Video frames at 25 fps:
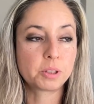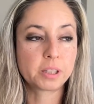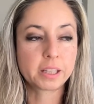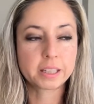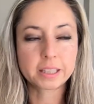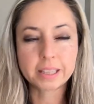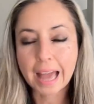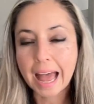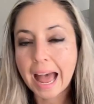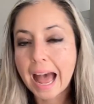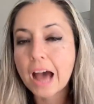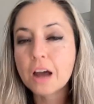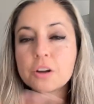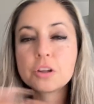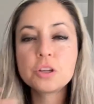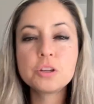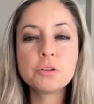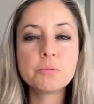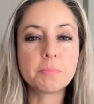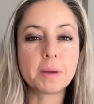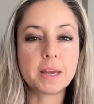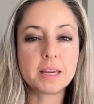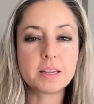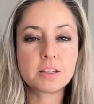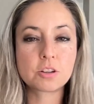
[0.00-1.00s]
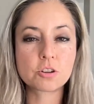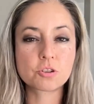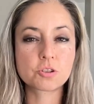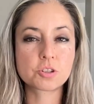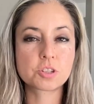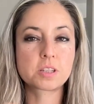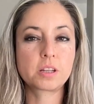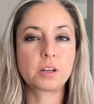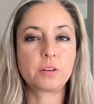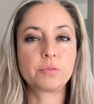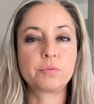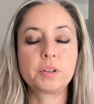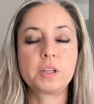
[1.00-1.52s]
Like how do you make
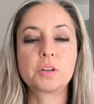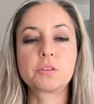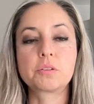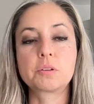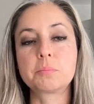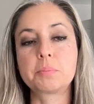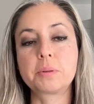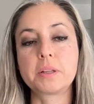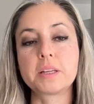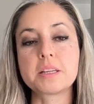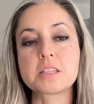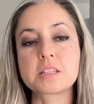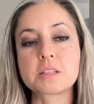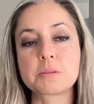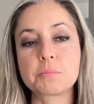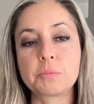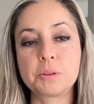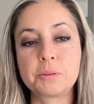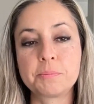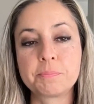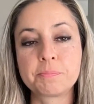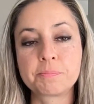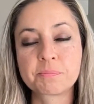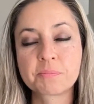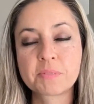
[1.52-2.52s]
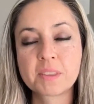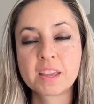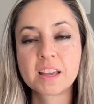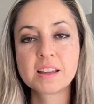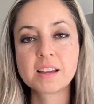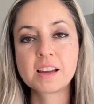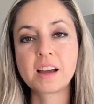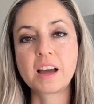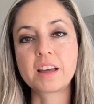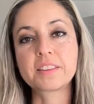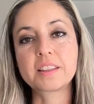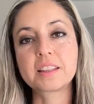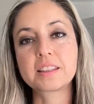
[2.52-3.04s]
yourself irreplaceable?"
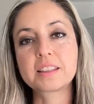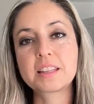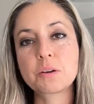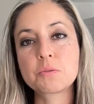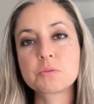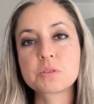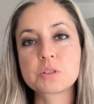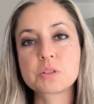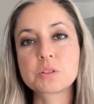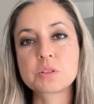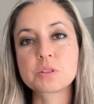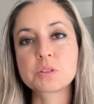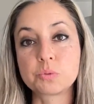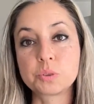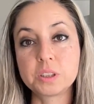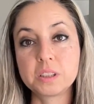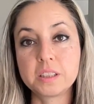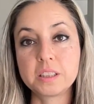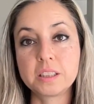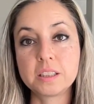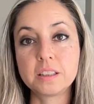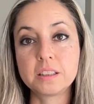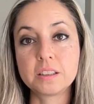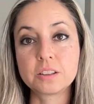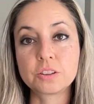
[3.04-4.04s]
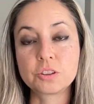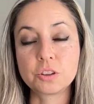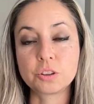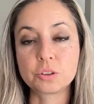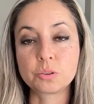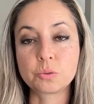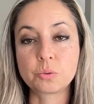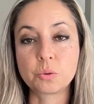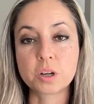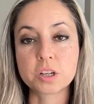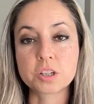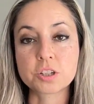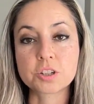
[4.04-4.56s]
I thought that was a really good
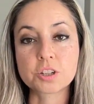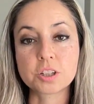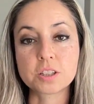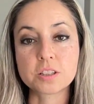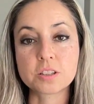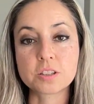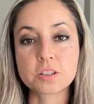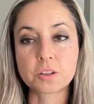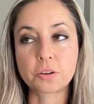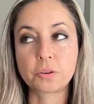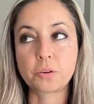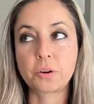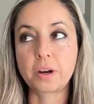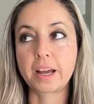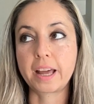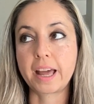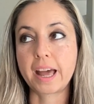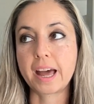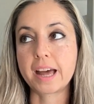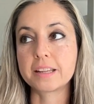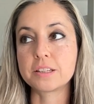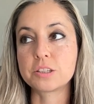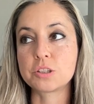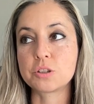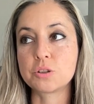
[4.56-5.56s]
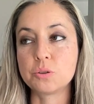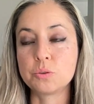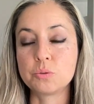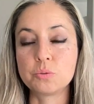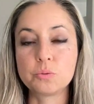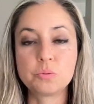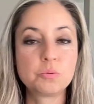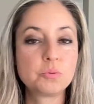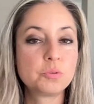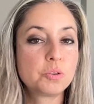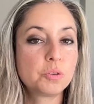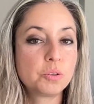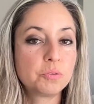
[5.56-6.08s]
question, so I had to
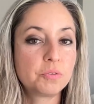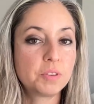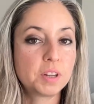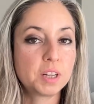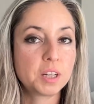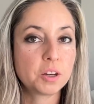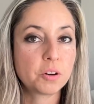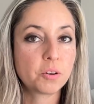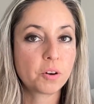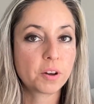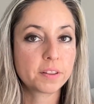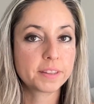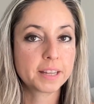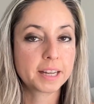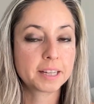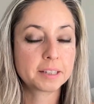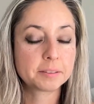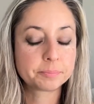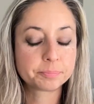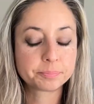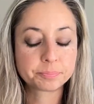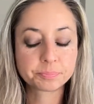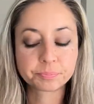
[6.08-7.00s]
do a video on that.